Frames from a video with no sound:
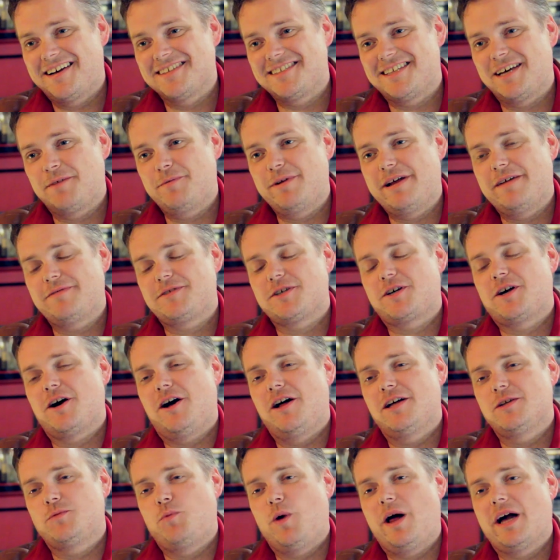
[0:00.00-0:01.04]
Because then we'd have to
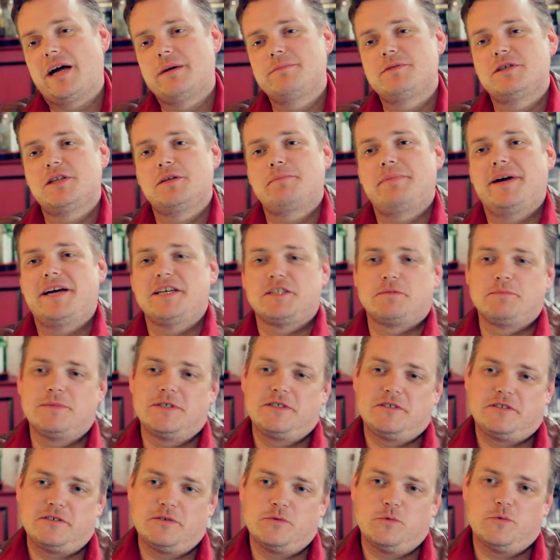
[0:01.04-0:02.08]
call it Welcome to the
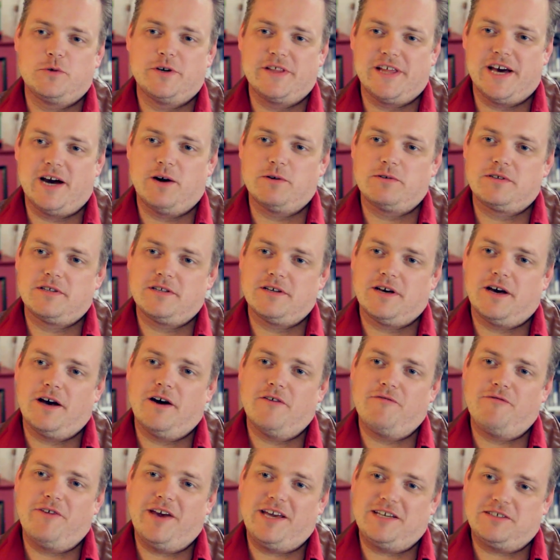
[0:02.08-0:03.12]
Basement without
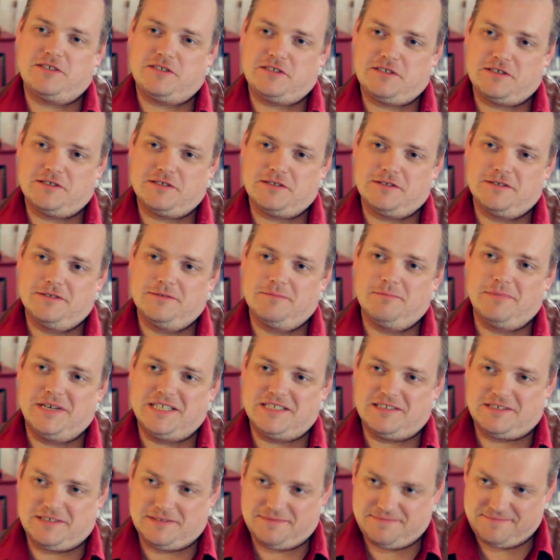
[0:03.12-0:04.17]
a
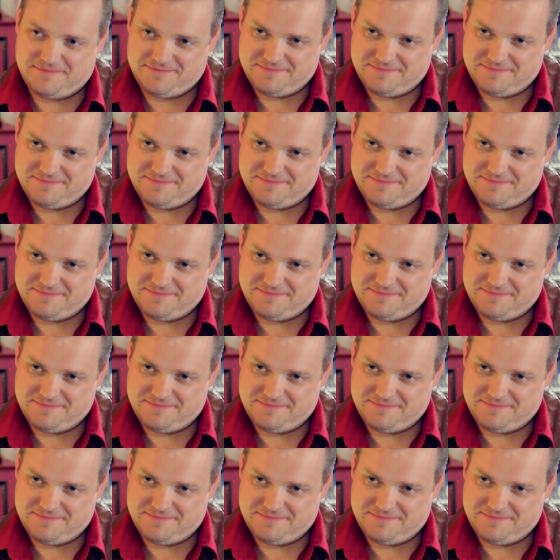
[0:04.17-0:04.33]
facement.